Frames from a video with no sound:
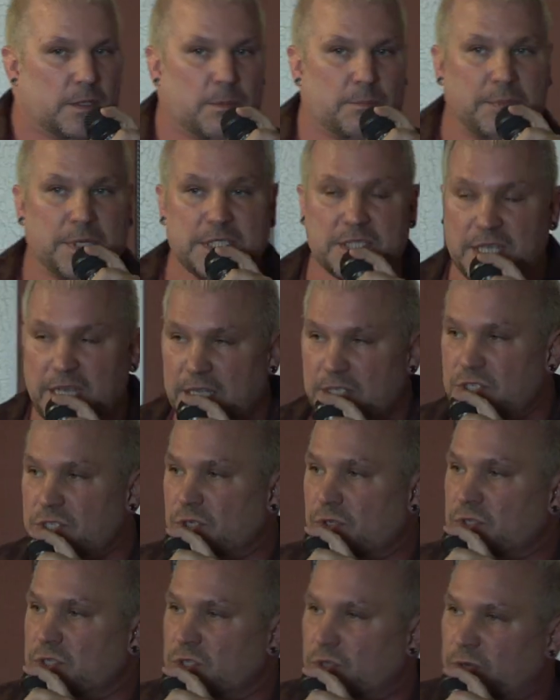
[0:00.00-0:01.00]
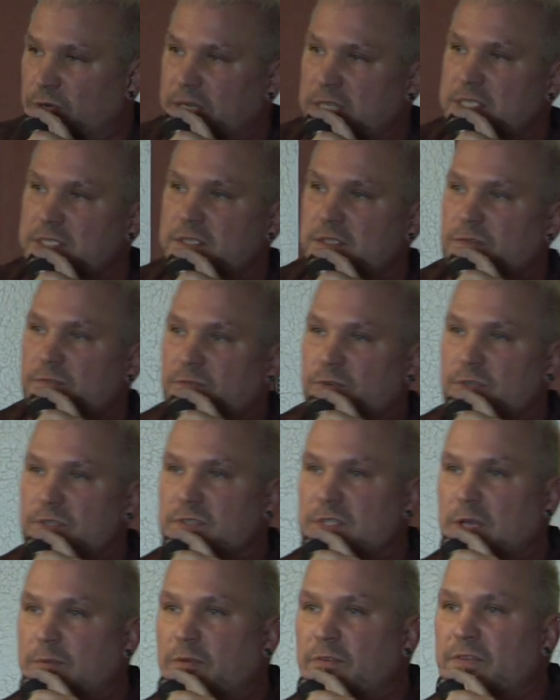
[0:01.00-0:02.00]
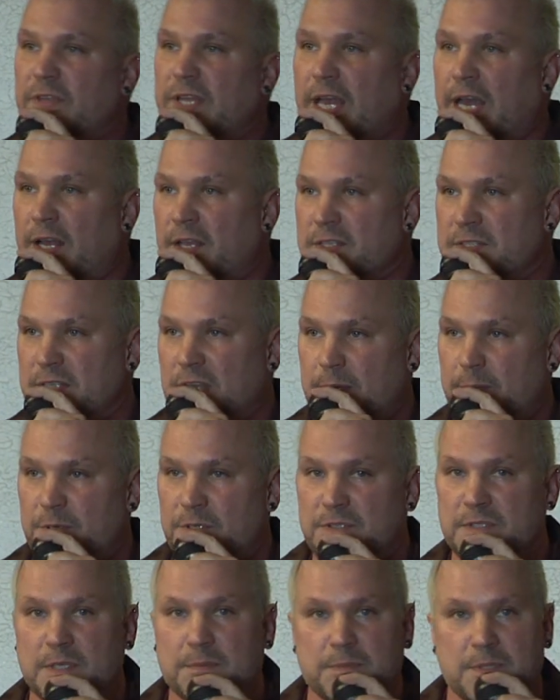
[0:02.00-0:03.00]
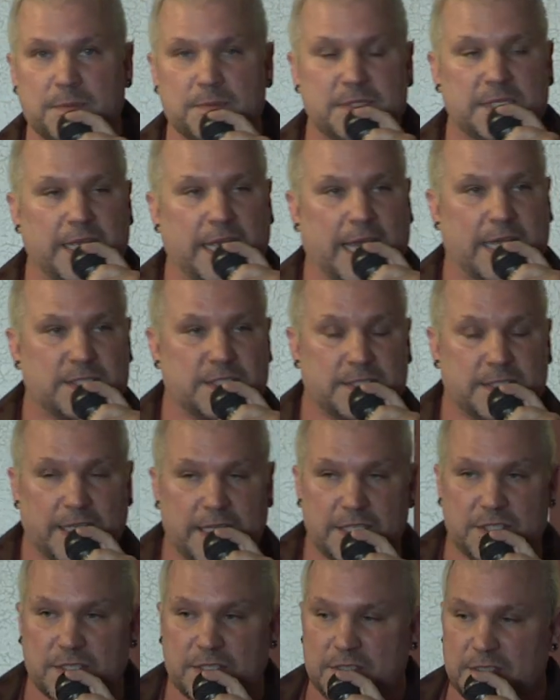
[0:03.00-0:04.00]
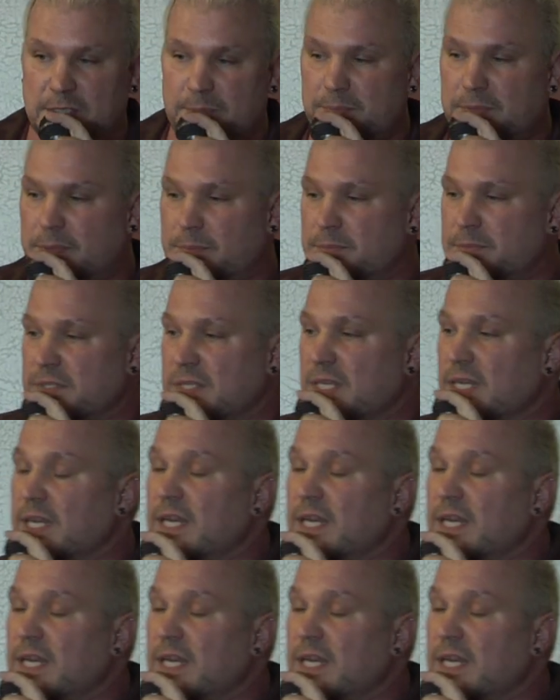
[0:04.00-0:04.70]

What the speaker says: potential choice for some of the Alzheimer's symptoms, the agitation symptoms,